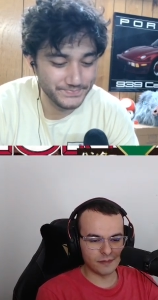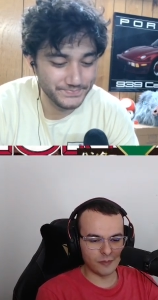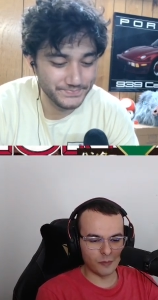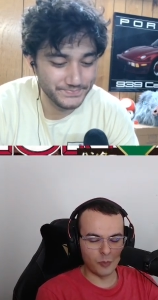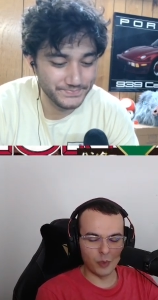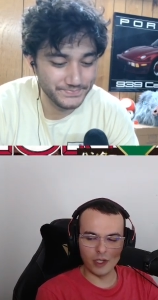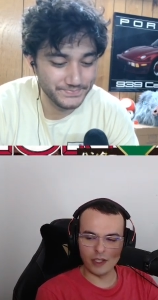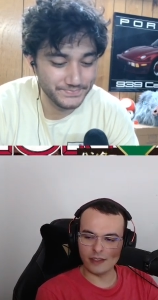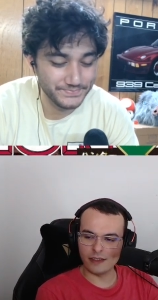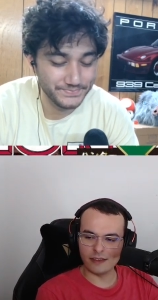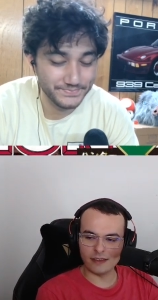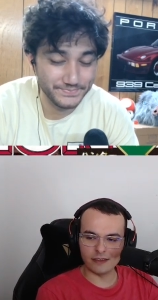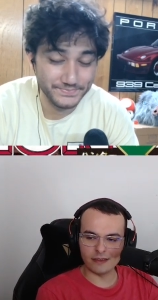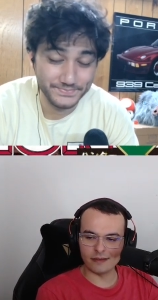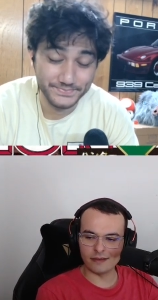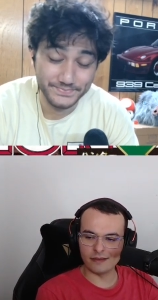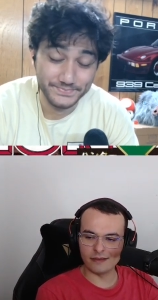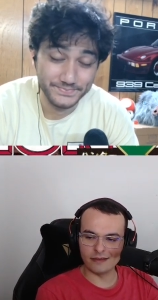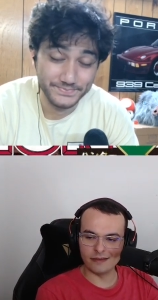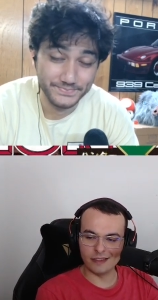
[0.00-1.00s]
Speaker 1: but
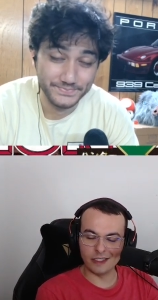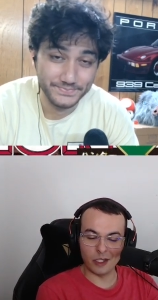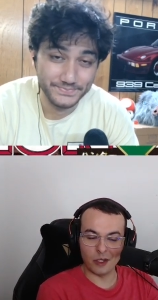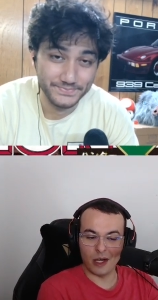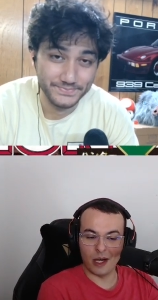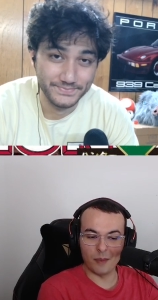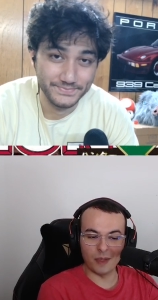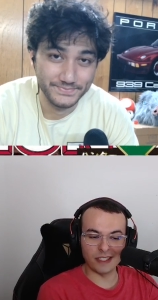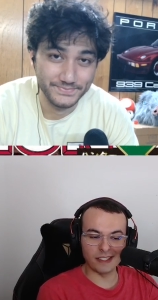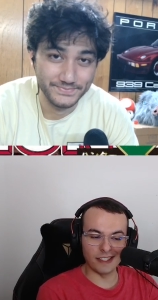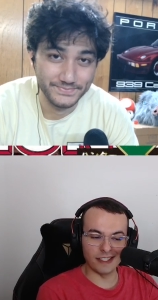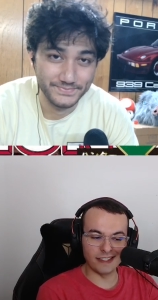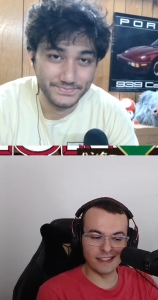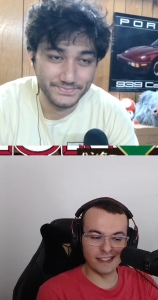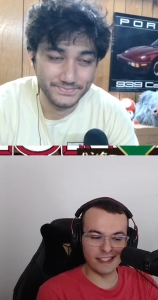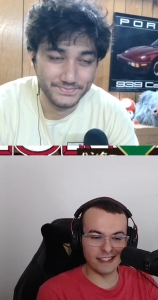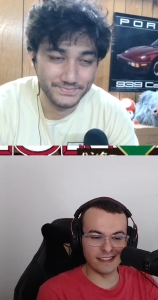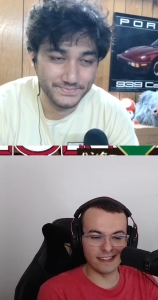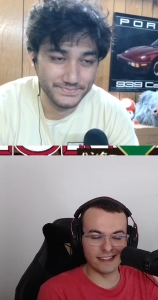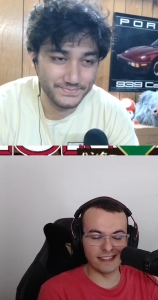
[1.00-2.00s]
you know, I'm excited to
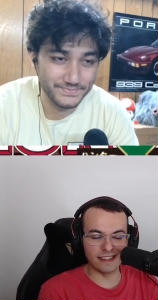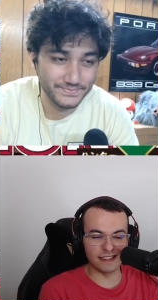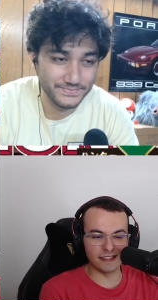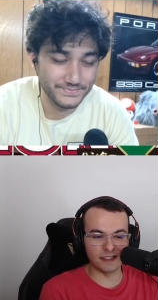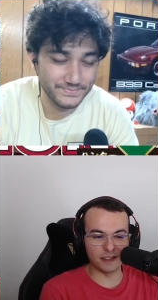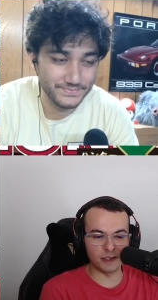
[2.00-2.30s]
get to this